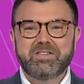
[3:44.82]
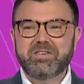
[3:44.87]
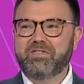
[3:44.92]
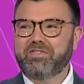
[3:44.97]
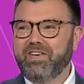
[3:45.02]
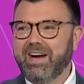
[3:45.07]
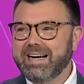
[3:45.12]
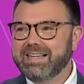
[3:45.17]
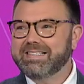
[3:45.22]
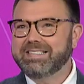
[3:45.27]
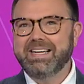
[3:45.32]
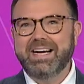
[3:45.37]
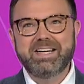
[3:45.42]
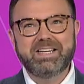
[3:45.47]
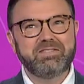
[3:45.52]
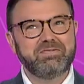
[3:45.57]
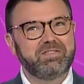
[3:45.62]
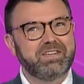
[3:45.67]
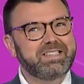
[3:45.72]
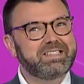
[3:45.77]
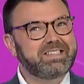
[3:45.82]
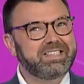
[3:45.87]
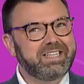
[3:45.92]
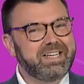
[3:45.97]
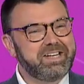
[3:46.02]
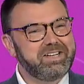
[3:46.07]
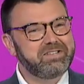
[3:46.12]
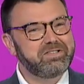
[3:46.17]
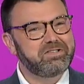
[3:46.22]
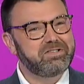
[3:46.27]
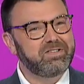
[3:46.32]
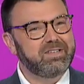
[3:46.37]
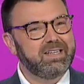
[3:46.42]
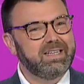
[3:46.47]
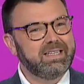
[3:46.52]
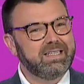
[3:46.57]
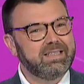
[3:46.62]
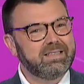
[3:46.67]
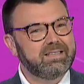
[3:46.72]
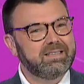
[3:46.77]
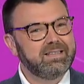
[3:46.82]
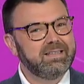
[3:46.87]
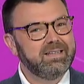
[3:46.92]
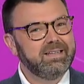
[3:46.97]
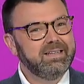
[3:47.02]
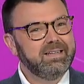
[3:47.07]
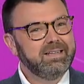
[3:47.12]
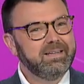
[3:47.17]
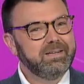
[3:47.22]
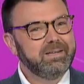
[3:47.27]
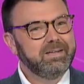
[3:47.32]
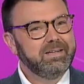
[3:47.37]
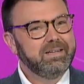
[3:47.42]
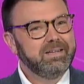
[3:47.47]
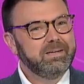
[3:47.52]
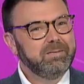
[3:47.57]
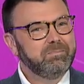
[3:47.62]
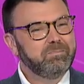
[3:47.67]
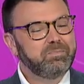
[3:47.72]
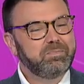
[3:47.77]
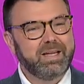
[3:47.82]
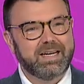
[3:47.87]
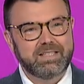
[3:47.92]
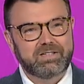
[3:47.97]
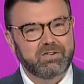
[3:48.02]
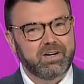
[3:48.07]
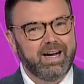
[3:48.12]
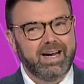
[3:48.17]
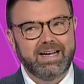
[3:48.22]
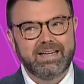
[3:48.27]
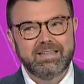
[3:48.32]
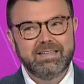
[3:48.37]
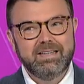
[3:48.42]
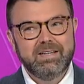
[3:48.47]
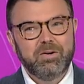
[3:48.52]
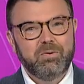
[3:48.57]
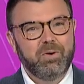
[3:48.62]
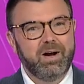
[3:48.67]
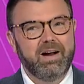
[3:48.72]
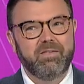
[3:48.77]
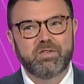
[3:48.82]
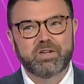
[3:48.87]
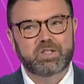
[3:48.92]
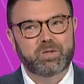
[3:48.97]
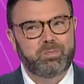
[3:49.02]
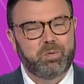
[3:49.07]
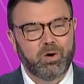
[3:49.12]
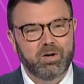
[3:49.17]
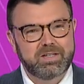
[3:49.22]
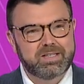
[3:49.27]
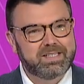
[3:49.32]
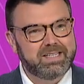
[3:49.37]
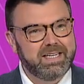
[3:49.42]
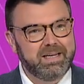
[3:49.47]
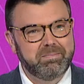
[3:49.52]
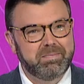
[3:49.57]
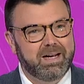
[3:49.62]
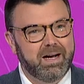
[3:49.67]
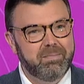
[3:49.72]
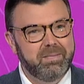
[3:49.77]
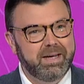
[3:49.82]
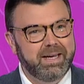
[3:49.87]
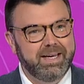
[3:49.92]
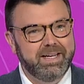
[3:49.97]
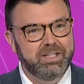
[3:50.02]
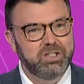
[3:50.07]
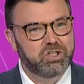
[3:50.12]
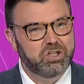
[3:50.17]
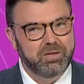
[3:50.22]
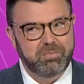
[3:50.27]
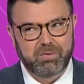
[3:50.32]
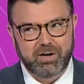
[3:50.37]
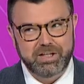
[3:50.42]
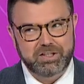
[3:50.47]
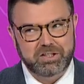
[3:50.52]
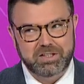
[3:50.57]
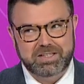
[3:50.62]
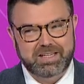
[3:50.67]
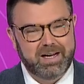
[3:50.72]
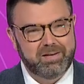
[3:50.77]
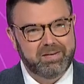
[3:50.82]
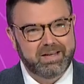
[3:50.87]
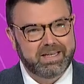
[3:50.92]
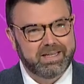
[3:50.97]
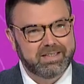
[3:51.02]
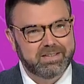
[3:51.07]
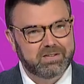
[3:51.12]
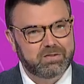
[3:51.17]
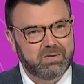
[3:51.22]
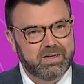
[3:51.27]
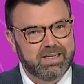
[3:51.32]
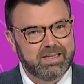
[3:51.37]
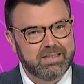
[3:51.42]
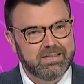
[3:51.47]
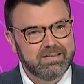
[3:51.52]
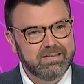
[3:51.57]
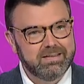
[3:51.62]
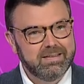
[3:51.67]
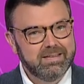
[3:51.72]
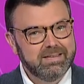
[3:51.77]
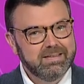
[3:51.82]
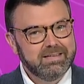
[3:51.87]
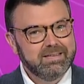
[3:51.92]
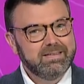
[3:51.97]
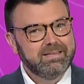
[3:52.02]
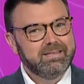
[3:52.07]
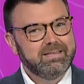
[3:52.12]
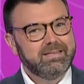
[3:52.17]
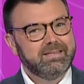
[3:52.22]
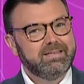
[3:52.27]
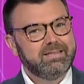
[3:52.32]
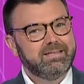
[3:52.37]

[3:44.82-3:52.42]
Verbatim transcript: the Fox 9 investigators are on it. I'm above my resources here. That's right. Mm -hmm. We have the sports team coming in. Jim Rich is coming in as well. Thank God.